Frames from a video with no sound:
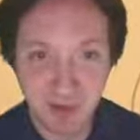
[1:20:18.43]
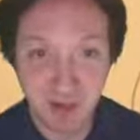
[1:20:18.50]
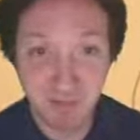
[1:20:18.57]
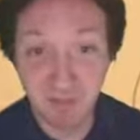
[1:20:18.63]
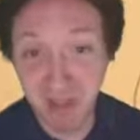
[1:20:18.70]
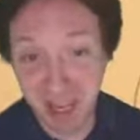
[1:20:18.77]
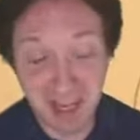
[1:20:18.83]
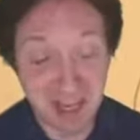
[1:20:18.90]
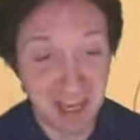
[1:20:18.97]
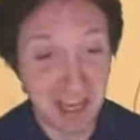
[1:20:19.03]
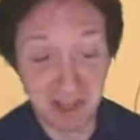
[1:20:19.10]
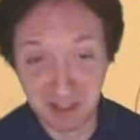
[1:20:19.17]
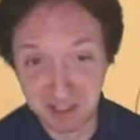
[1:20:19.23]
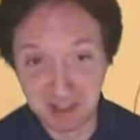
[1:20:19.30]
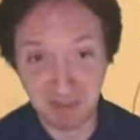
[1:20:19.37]
He
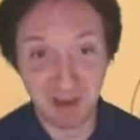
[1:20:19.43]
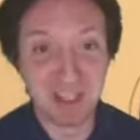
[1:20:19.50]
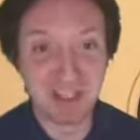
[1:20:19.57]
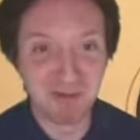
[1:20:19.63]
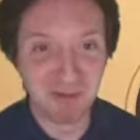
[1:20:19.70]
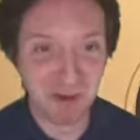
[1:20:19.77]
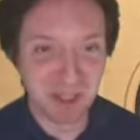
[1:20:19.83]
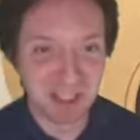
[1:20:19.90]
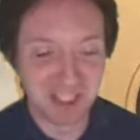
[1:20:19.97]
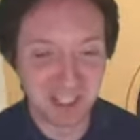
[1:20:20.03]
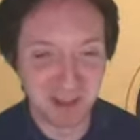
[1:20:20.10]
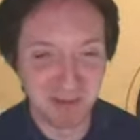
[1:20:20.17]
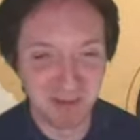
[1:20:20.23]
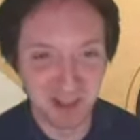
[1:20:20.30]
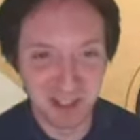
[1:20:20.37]
is. Well, he's the
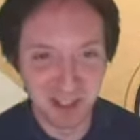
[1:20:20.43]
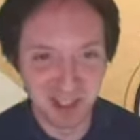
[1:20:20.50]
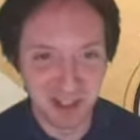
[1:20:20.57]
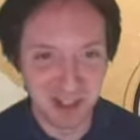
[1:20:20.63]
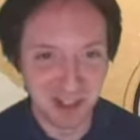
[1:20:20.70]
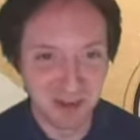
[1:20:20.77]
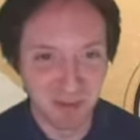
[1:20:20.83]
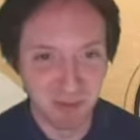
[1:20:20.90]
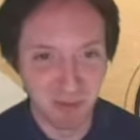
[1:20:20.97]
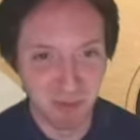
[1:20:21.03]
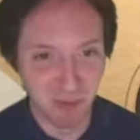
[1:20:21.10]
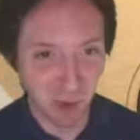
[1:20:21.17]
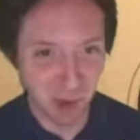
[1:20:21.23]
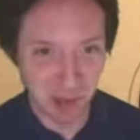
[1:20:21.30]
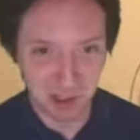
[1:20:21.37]
village
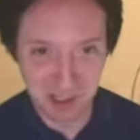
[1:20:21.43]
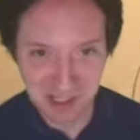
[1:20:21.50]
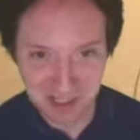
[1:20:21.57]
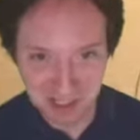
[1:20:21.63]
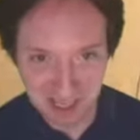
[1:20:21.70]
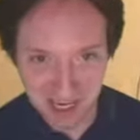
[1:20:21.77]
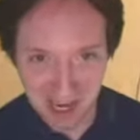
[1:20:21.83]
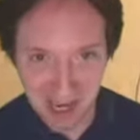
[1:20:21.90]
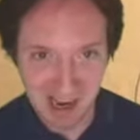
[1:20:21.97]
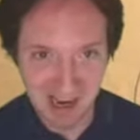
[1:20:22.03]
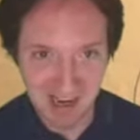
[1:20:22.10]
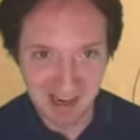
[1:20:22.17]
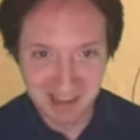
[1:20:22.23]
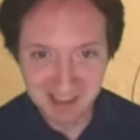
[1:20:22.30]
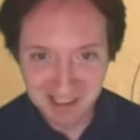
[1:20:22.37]
Brooklyn
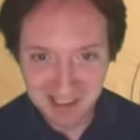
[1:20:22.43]
guy.